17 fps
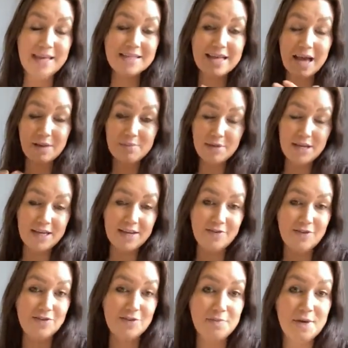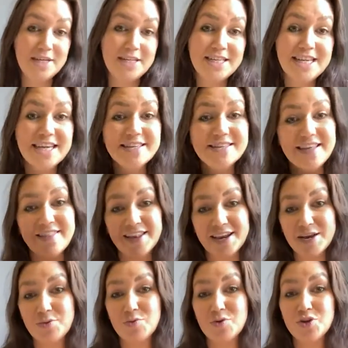is I'm going to give you some ideas, and
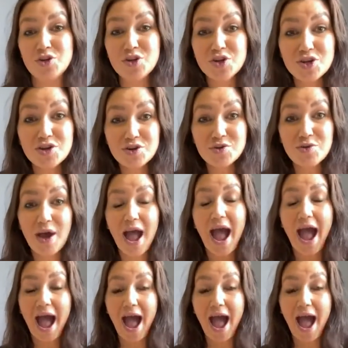then I want you